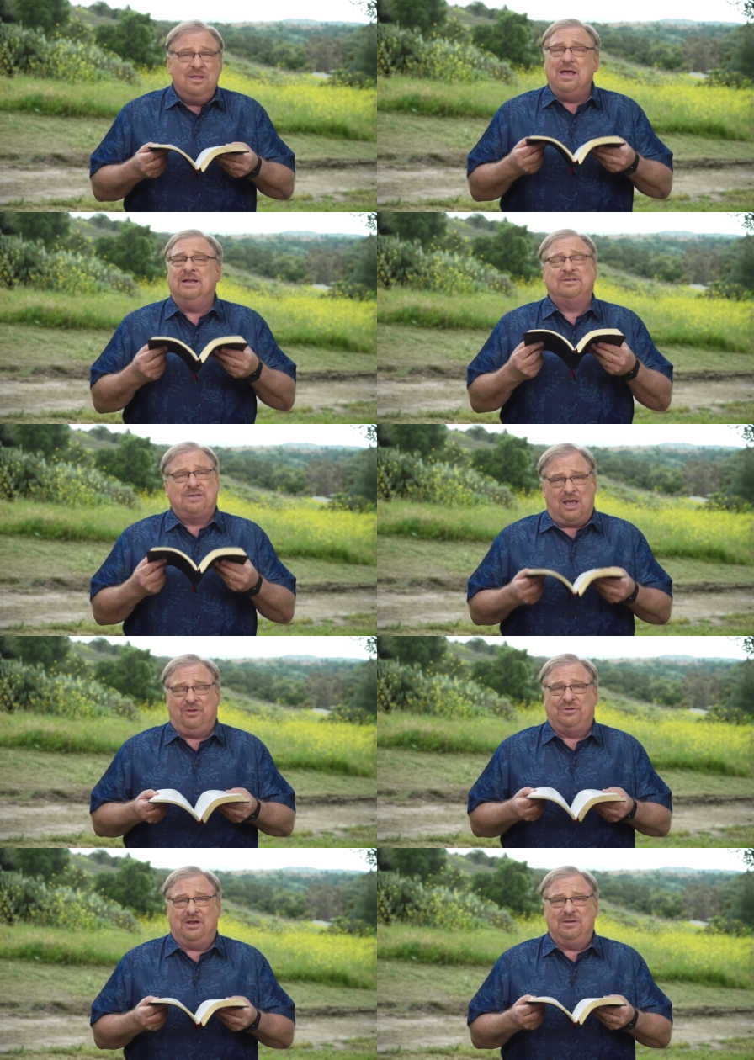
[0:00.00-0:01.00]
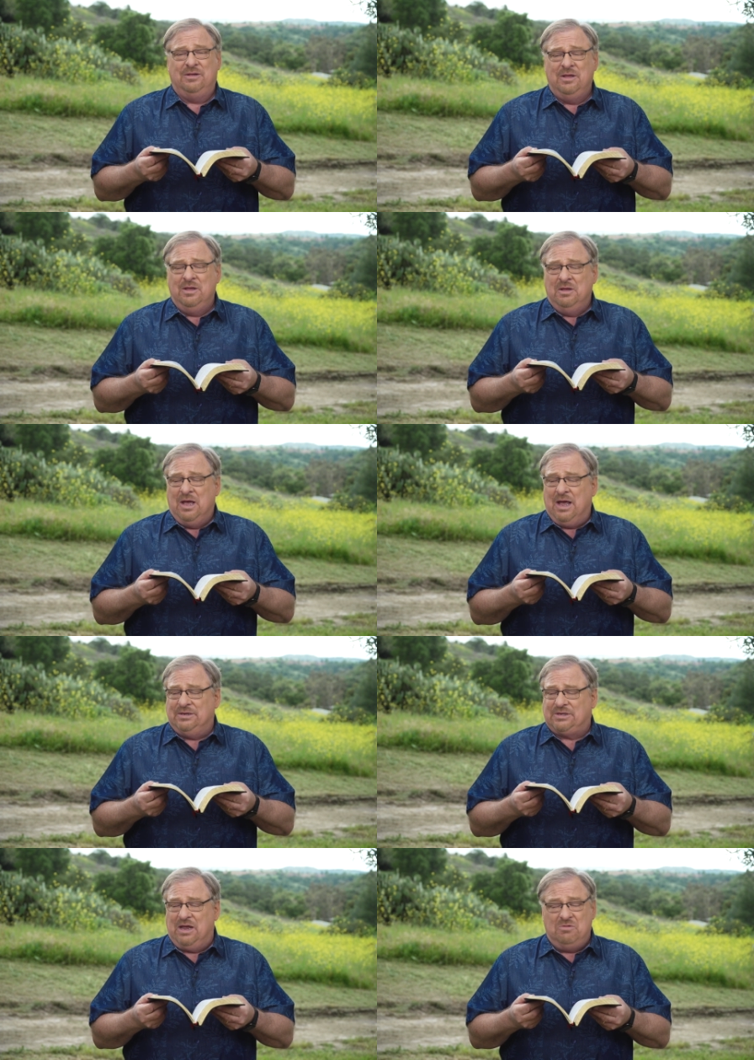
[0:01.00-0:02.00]
That settles it. I
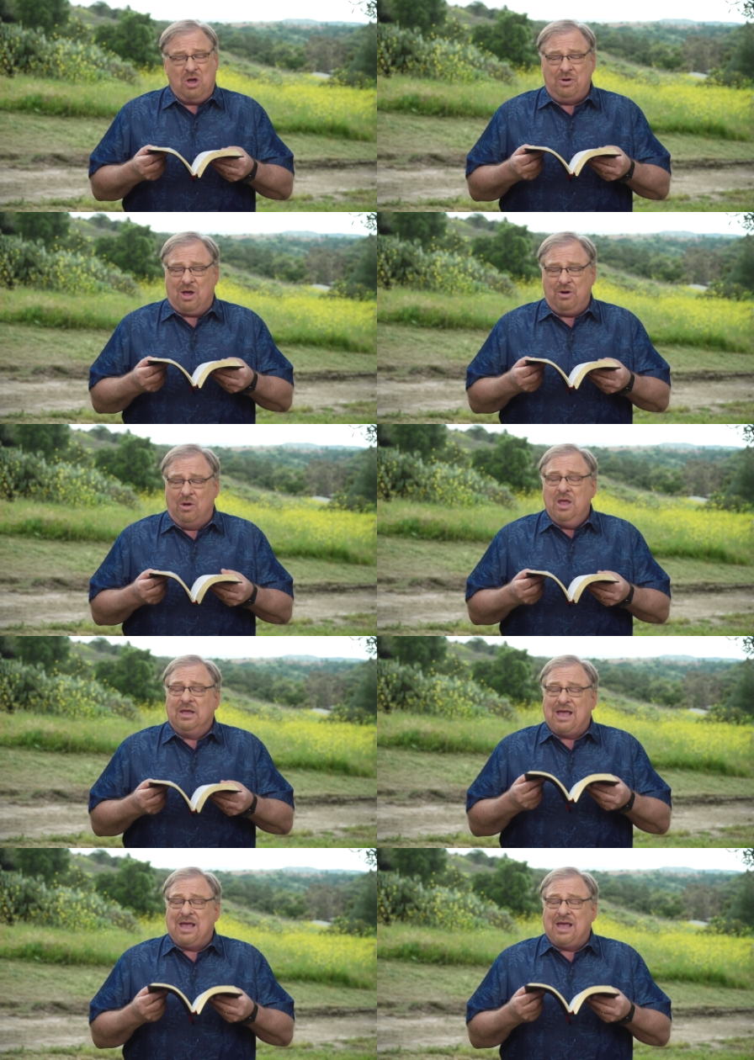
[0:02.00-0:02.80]
say, no, no, no.